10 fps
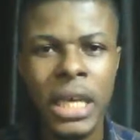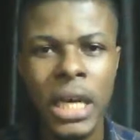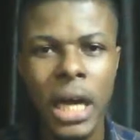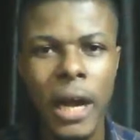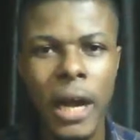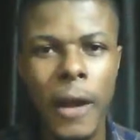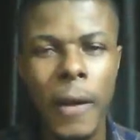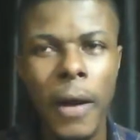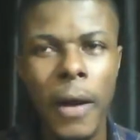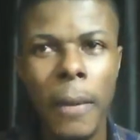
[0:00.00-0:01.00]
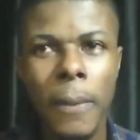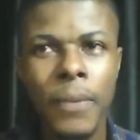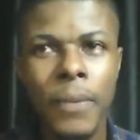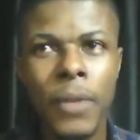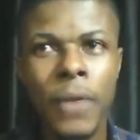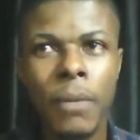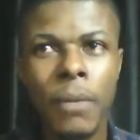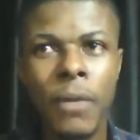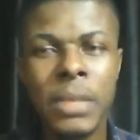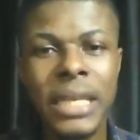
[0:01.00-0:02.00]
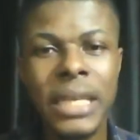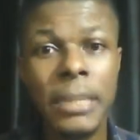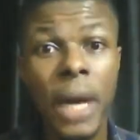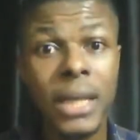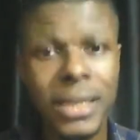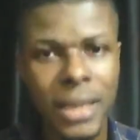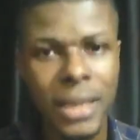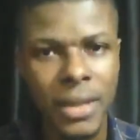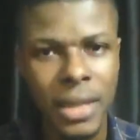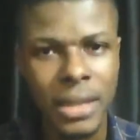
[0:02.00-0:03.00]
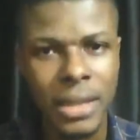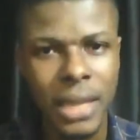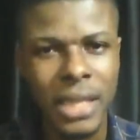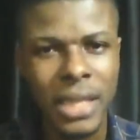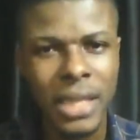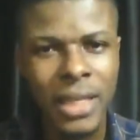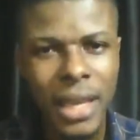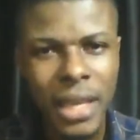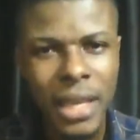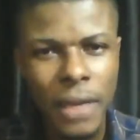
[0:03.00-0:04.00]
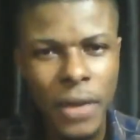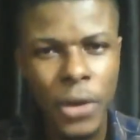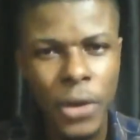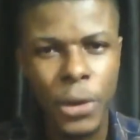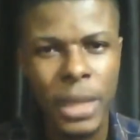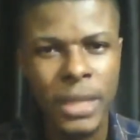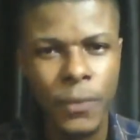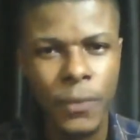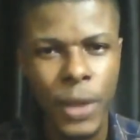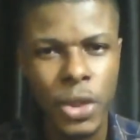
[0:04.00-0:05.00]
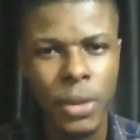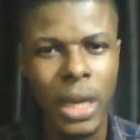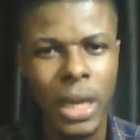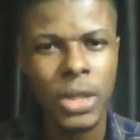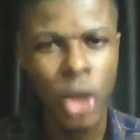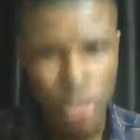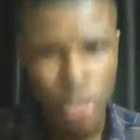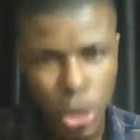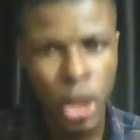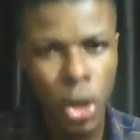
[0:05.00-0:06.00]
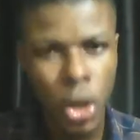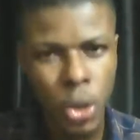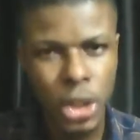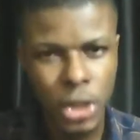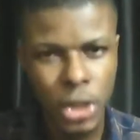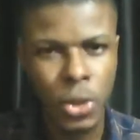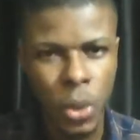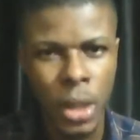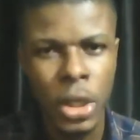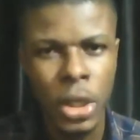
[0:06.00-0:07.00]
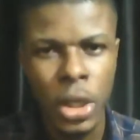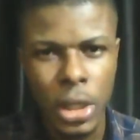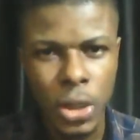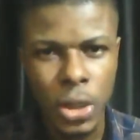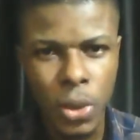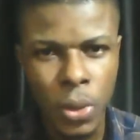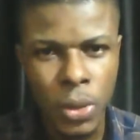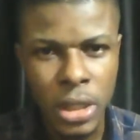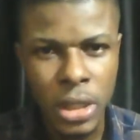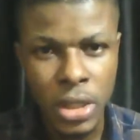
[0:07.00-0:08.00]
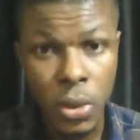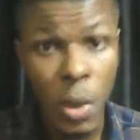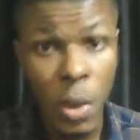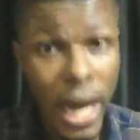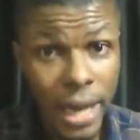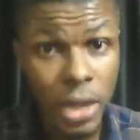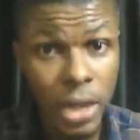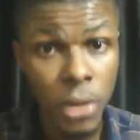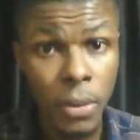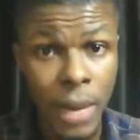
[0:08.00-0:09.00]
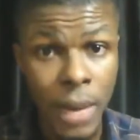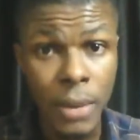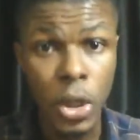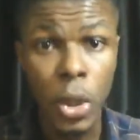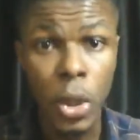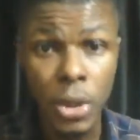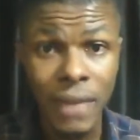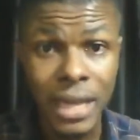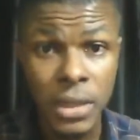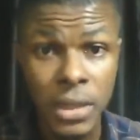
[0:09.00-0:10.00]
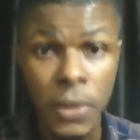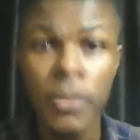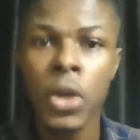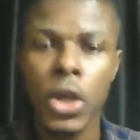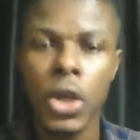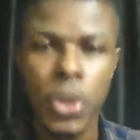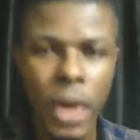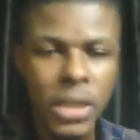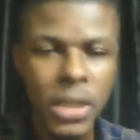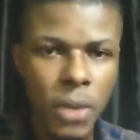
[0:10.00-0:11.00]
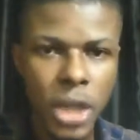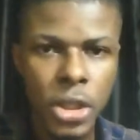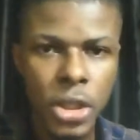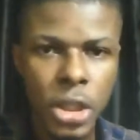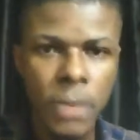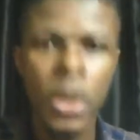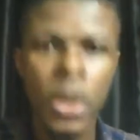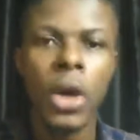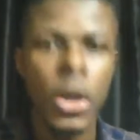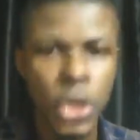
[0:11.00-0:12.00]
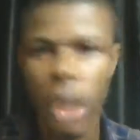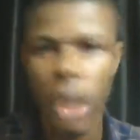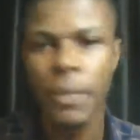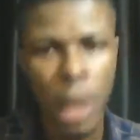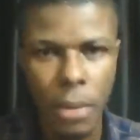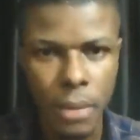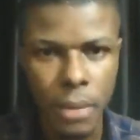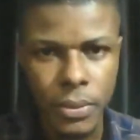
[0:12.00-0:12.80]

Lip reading: from seeing the patterns in things and thinking in a very creative way in order to come to the conclusion that you want, that is required to be able to close off that deal, or to create a relationship, or to solve a problem.